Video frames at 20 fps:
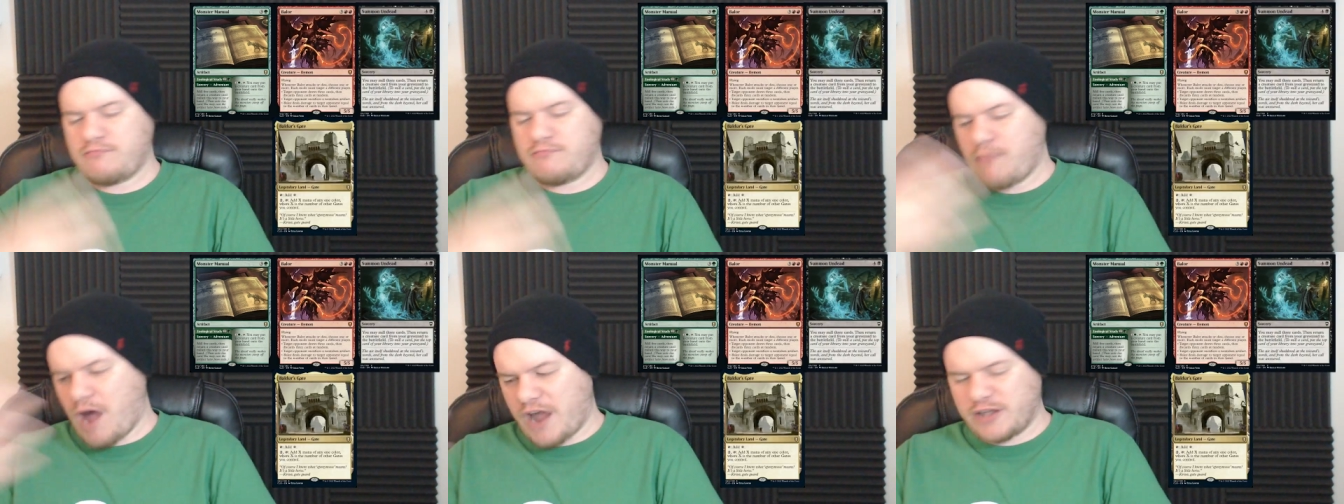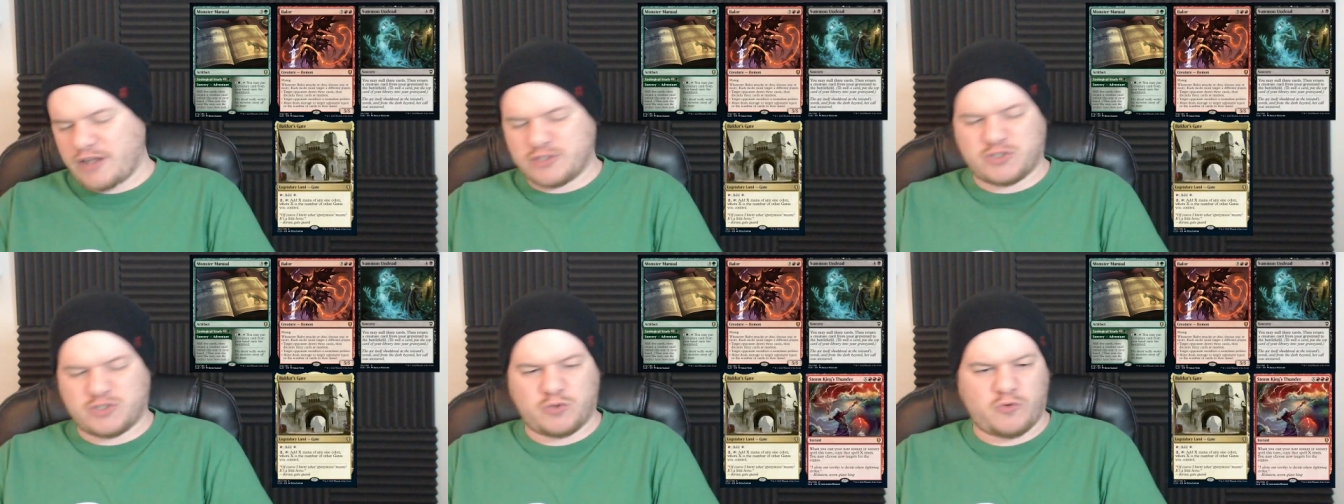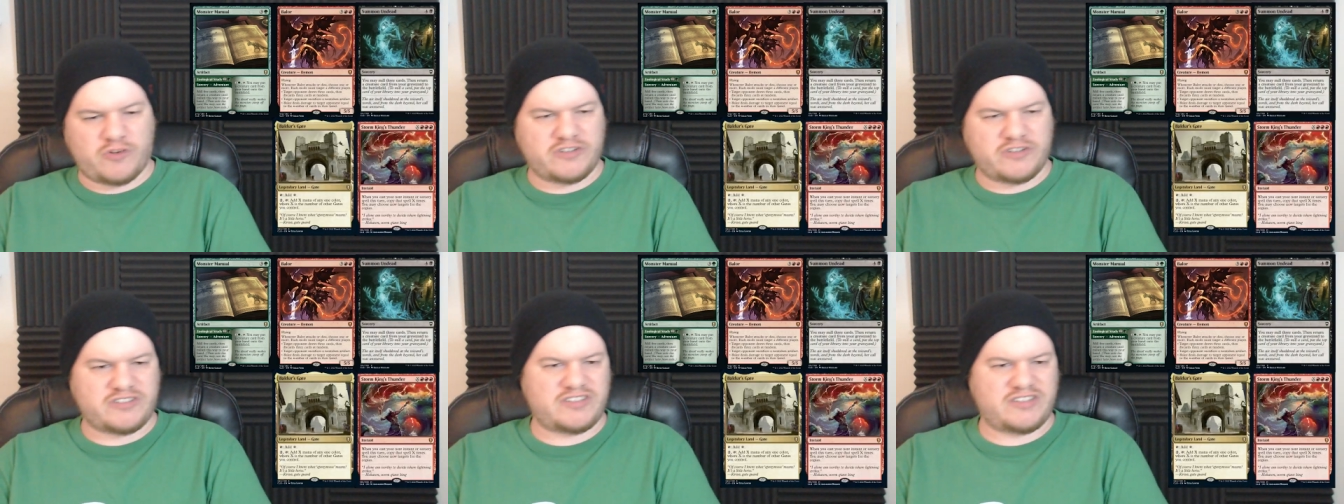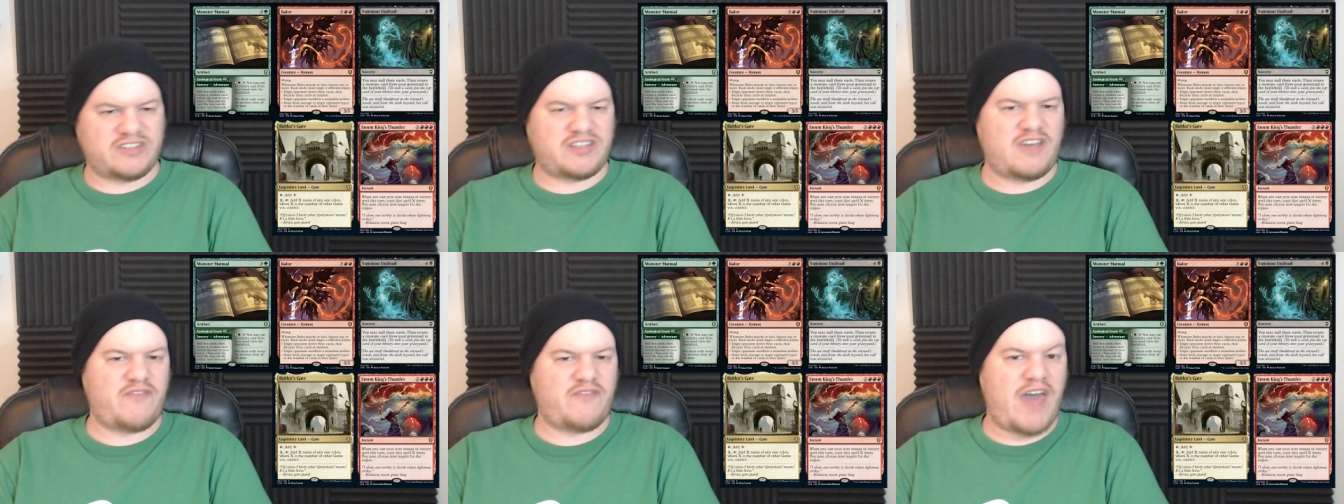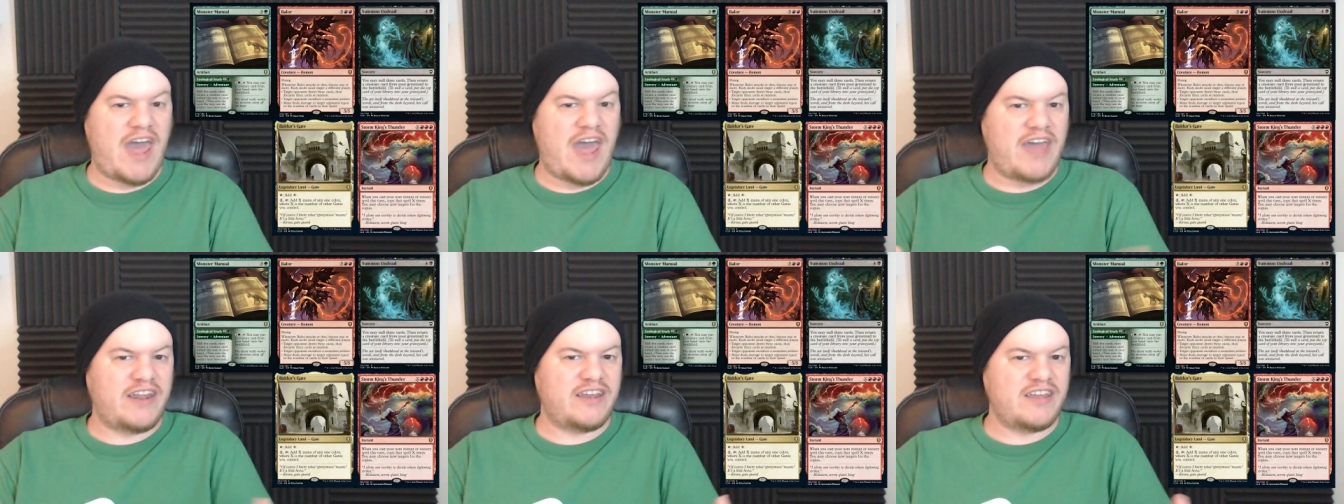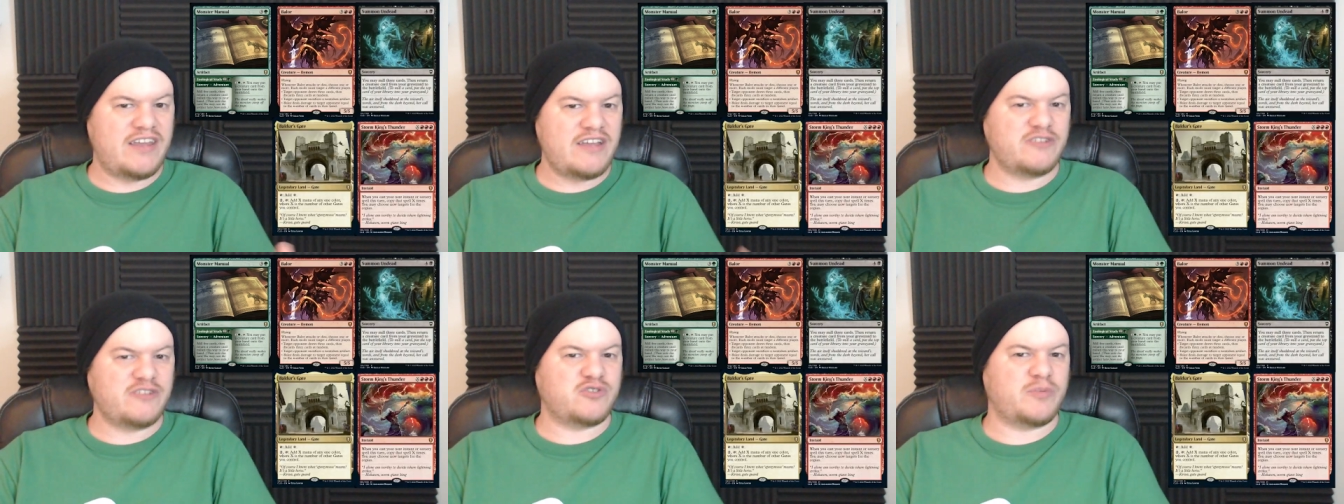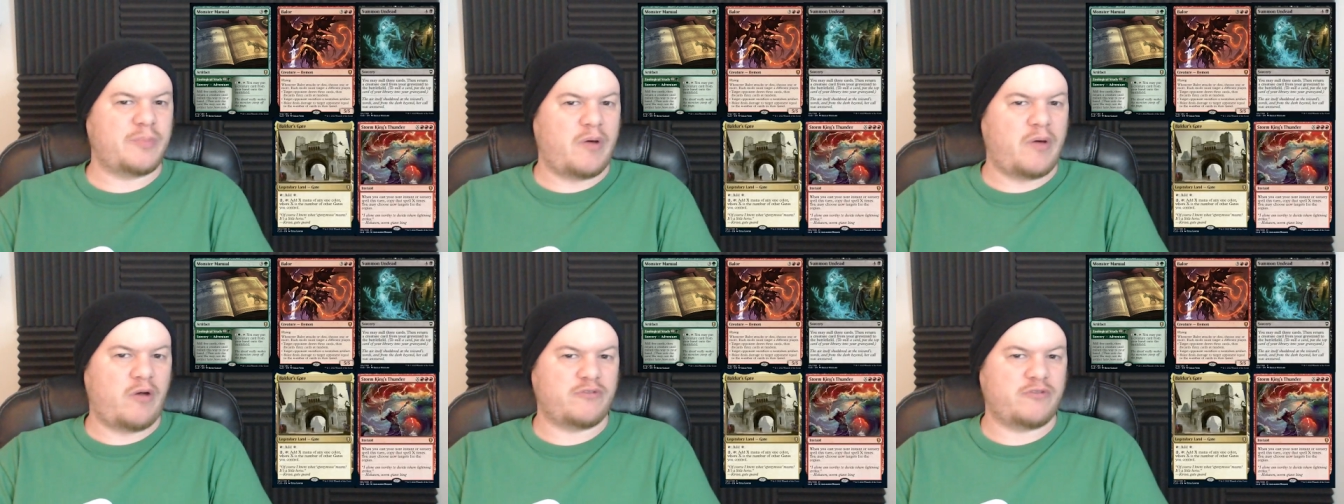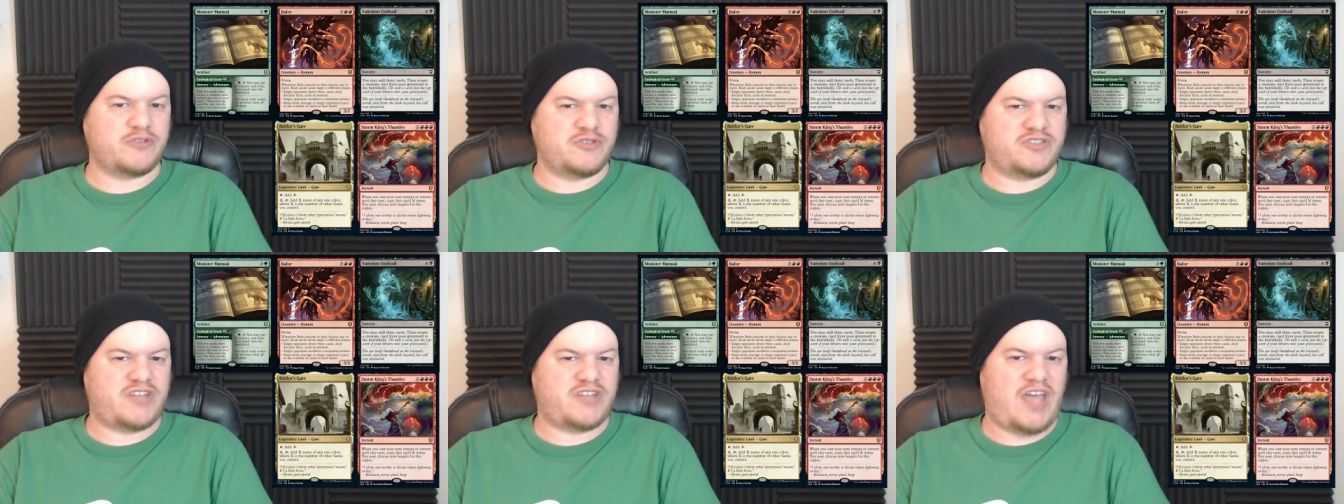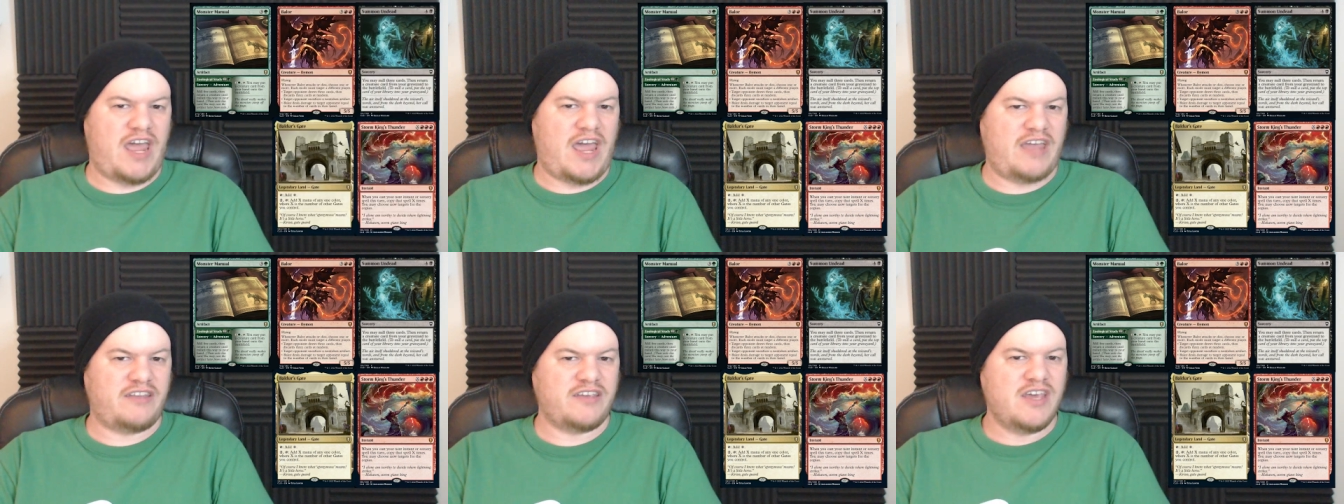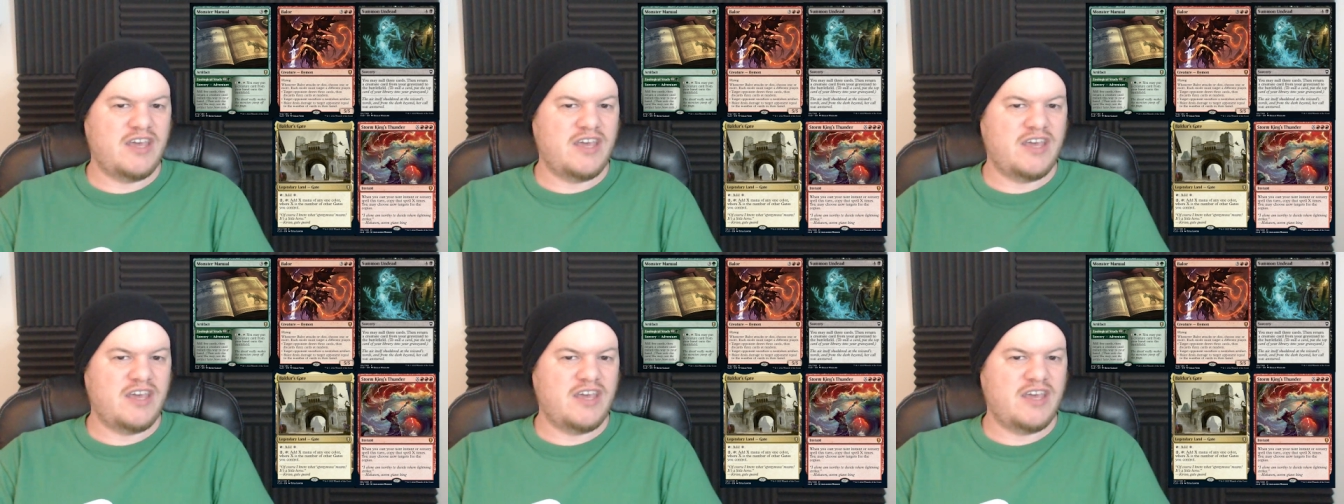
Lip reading: modules that they've added into Baldur's Gate,